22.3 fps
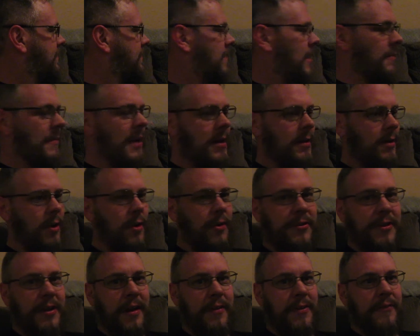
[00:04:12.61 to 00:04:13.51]
I'm not
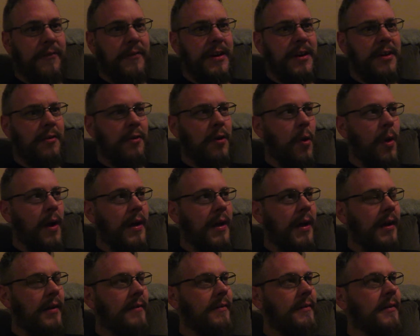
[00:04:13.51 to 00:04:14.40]
closing out the video quite
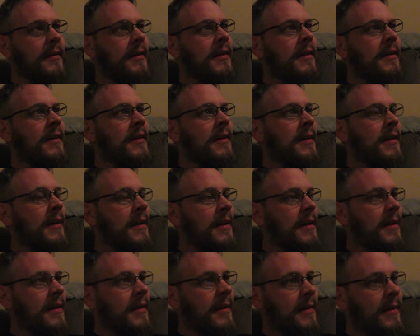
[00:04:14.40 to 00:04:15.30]
yet.
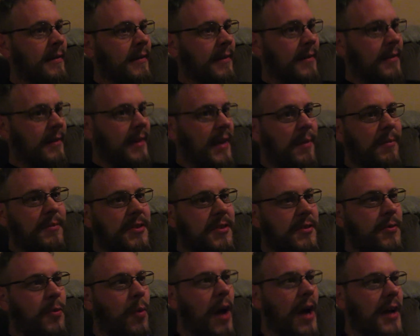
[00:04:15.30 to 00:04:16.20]
Kim's
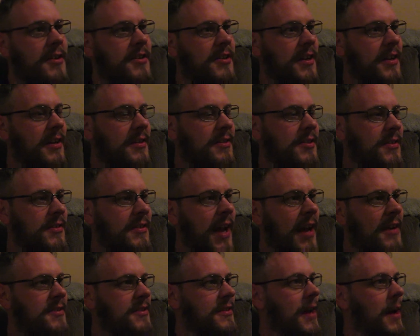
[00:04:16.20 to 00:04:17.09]
just watching, she's
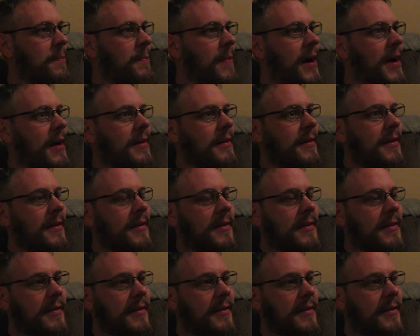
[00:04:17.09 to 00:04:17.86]
catching up on